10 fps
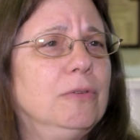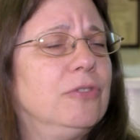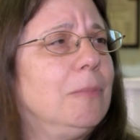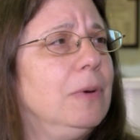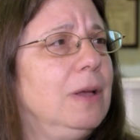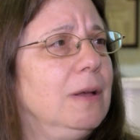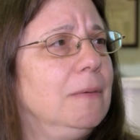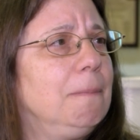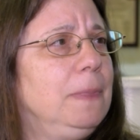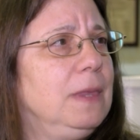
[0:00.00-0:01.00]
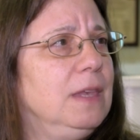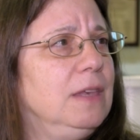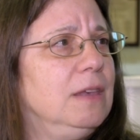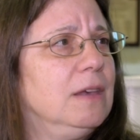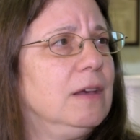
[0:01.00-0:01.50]
because it's too expensive,
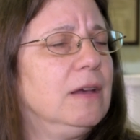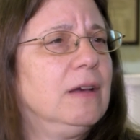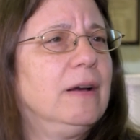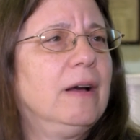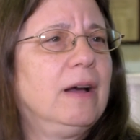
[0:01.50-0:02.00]
nobody wants to